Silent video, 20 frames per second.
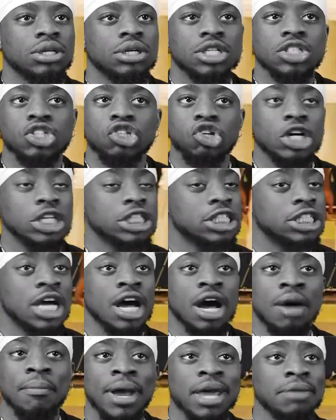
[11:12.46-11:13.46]
It's crunch
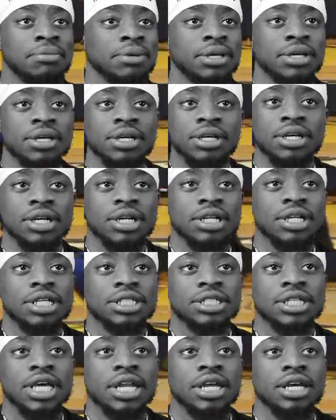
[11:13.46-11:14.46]
time, baby.
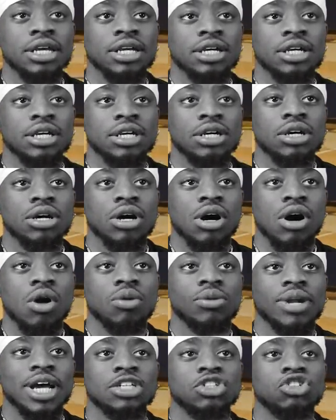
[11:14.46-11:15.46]
Let's get it.
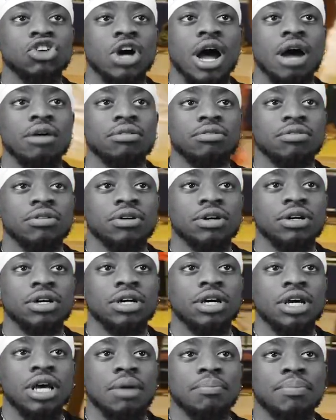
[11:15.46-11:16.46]
Oh, nice drive.
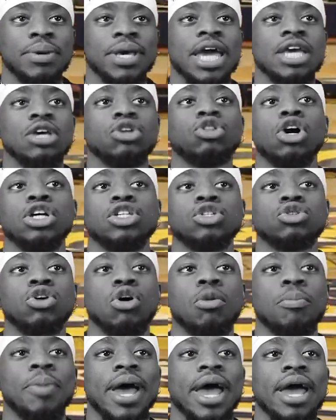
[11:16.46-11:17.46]
BA, you thought she was
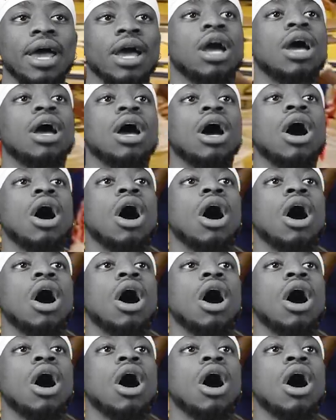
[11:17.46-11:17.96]
gonna pack.